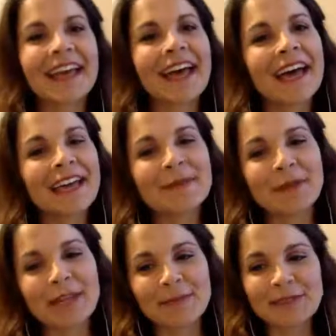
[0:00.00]
Hi,
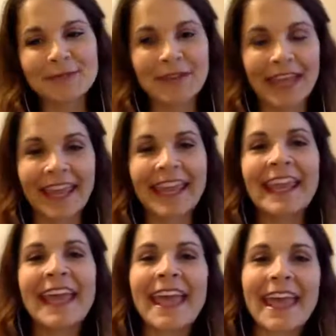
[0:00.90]
my name is Renee.
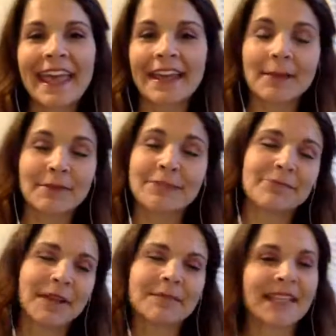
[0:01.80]
And
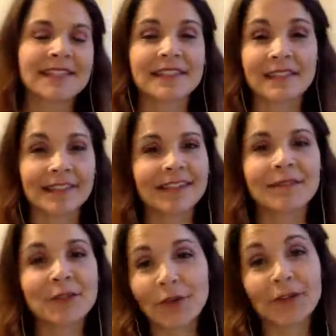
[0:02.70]
that's silly.
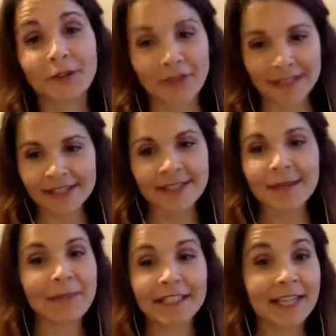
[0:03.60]
You all know that. He said
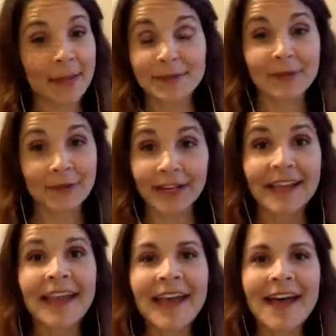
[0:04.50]
it many times already.
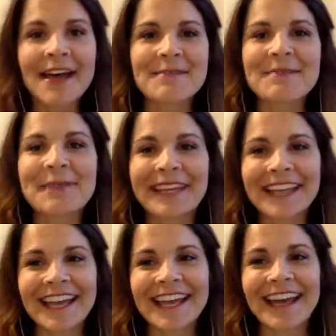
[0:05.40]
But
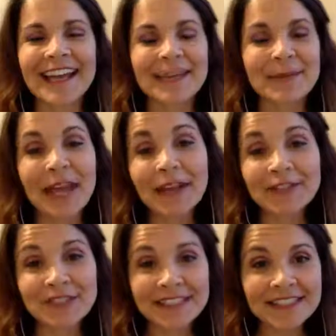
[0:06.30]
I am an
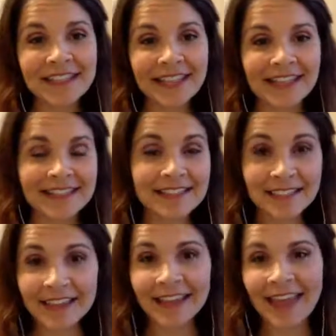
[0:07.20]
actress and I
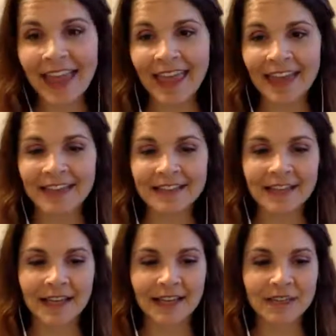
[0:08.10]
sing and
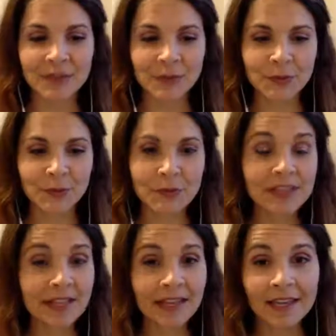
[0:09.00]
I do
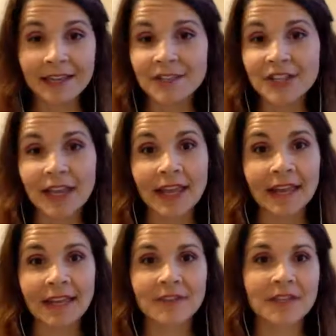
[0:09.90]
stage
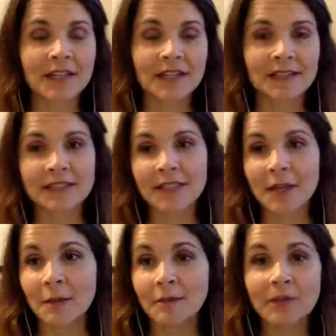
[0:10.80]
and I've done
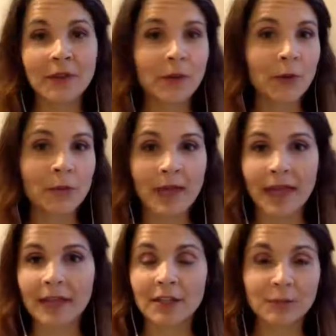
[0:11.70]
some film
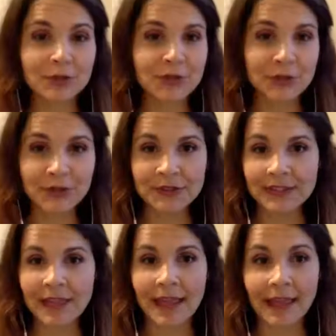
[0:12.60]
and commercials
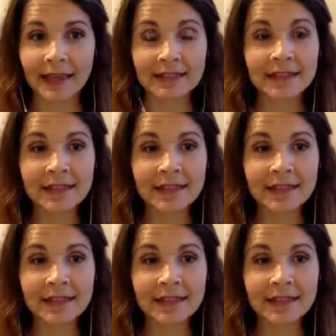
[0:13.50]
and